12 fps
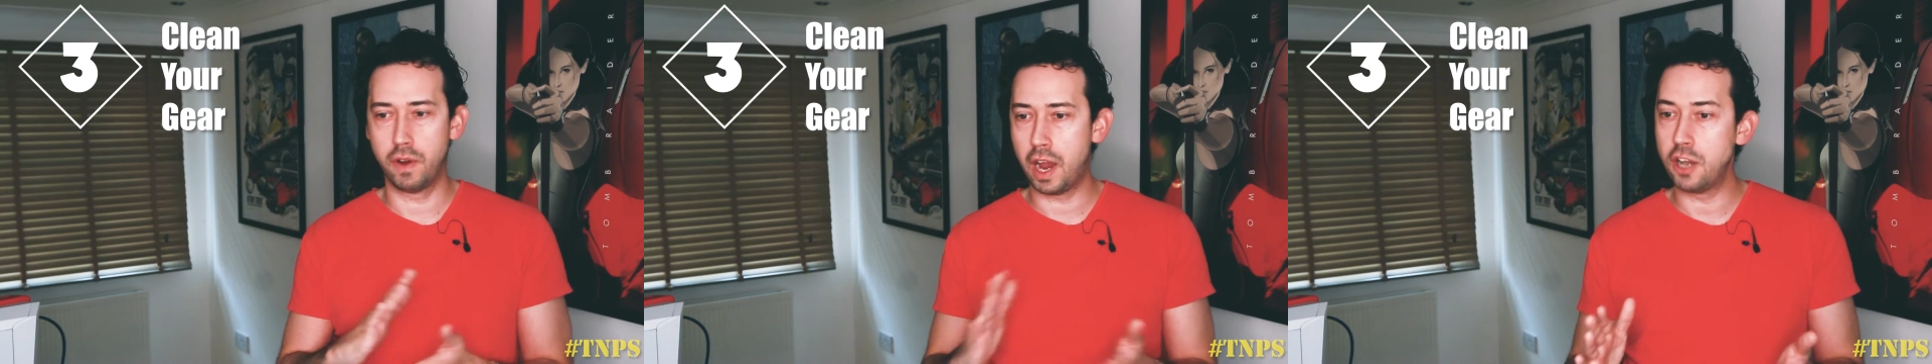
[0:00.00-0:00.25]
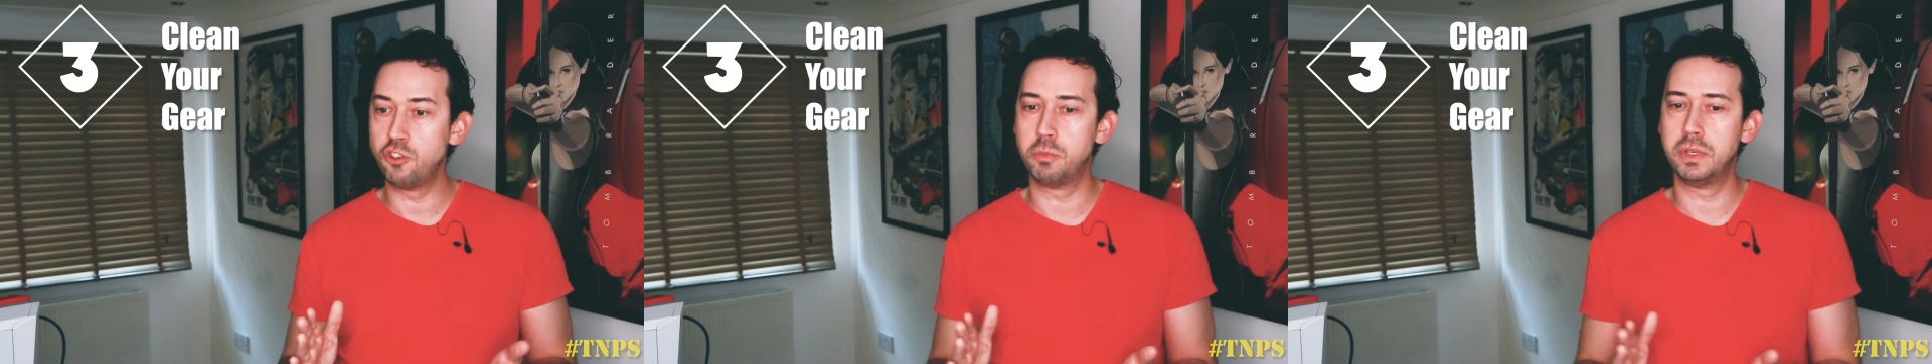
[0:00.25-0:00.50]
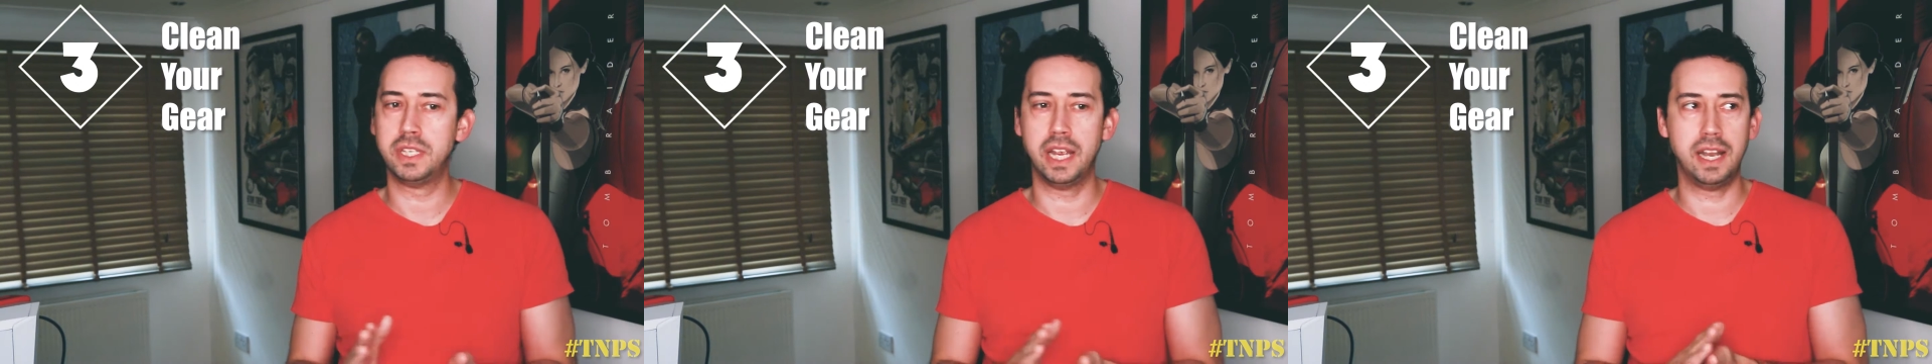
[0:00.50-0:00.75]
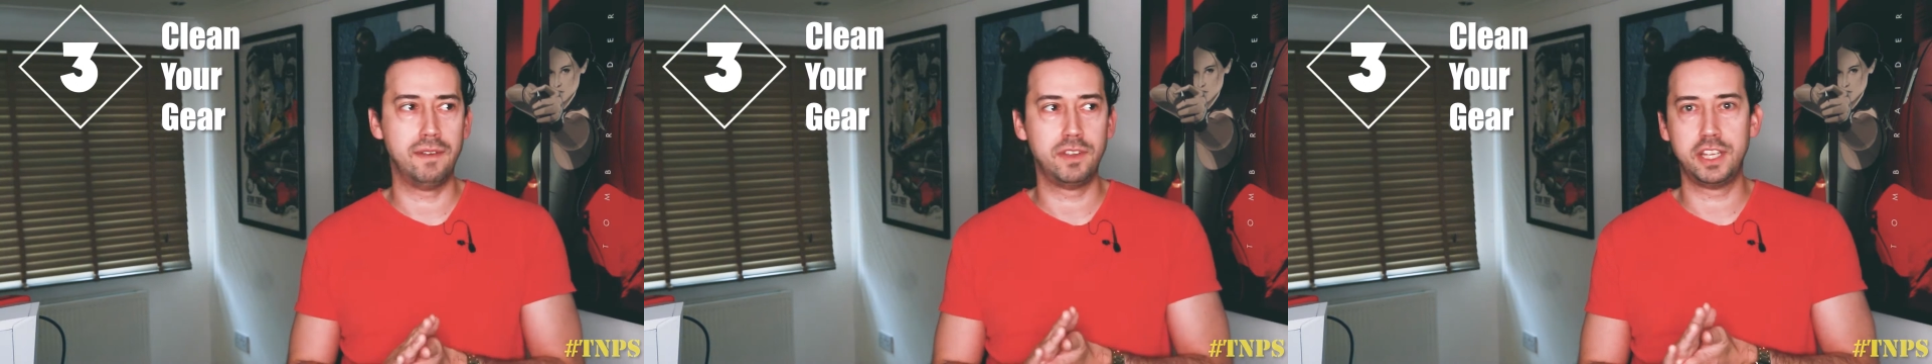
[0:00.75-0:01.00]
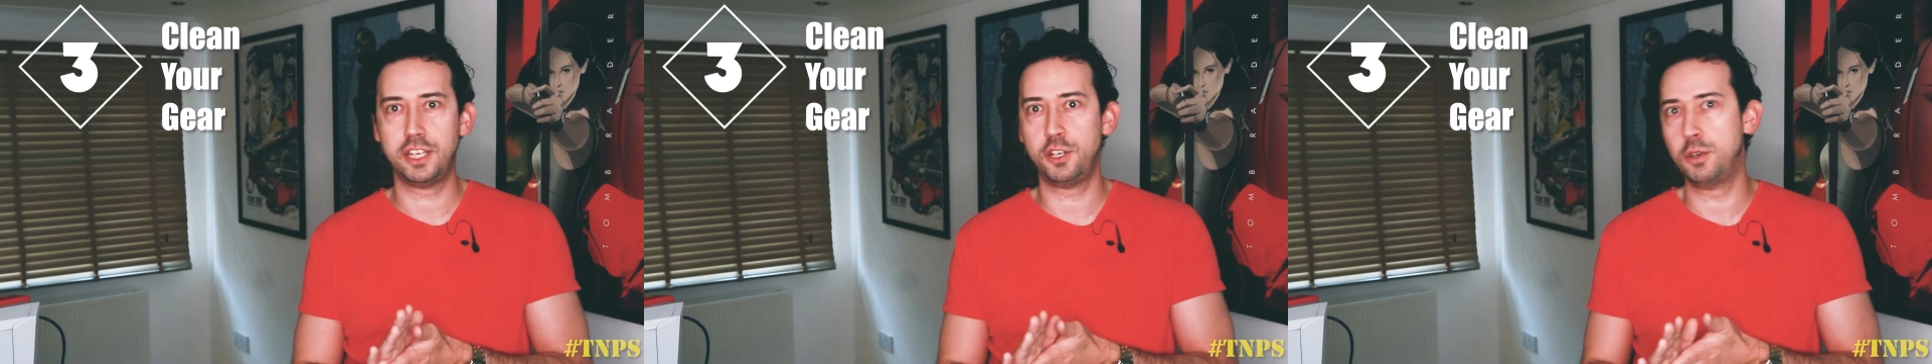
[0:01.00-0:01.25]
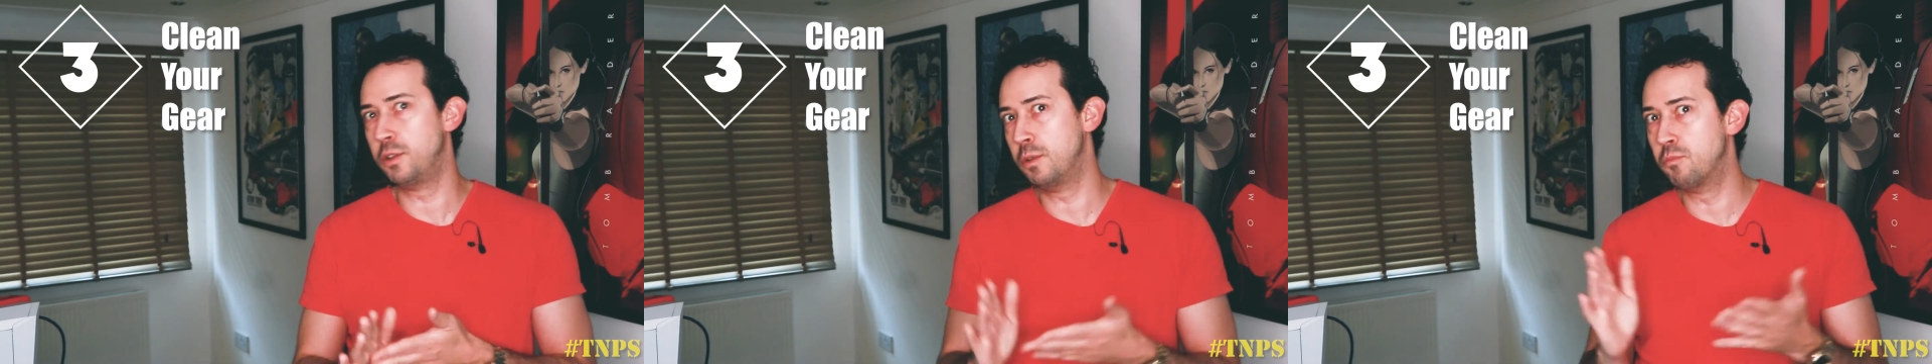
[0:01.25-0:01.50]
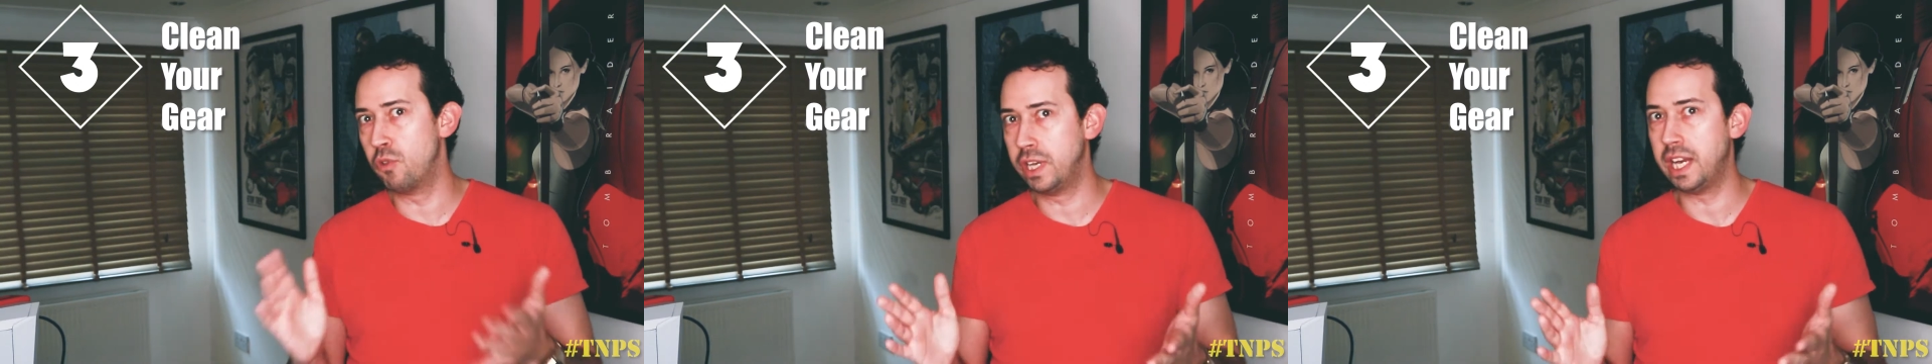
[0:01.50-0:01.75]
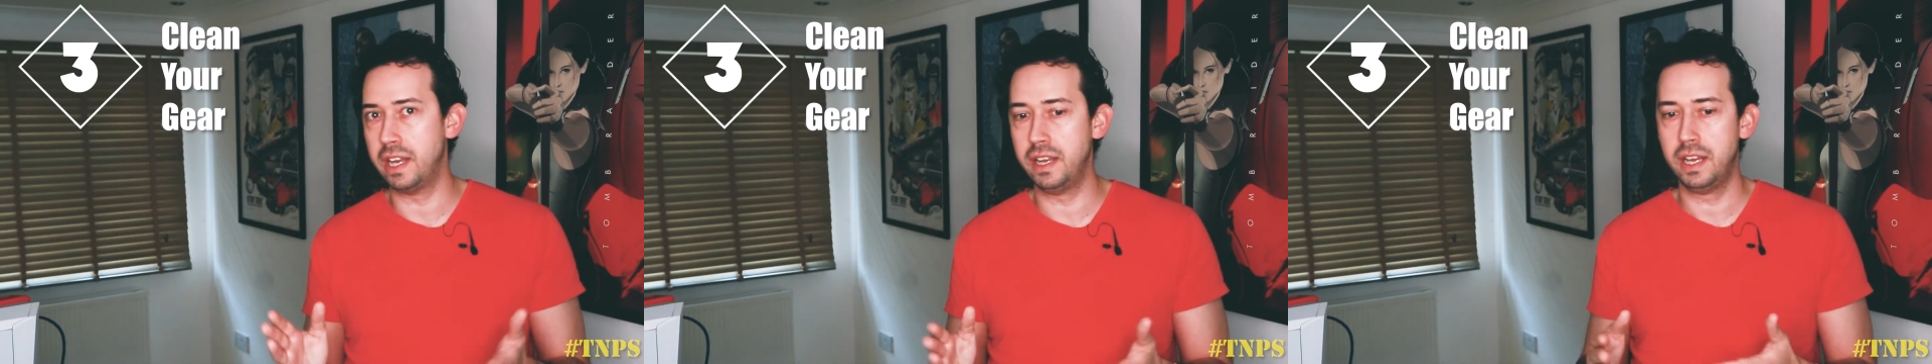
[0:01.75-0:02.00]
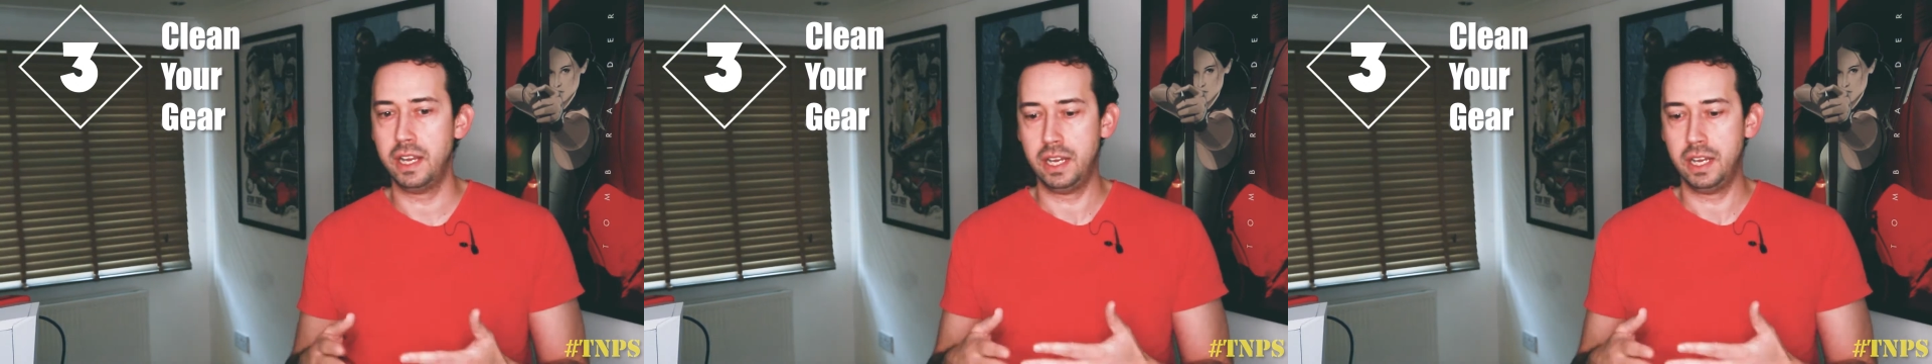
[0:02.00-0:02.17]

100%, and everything you bring in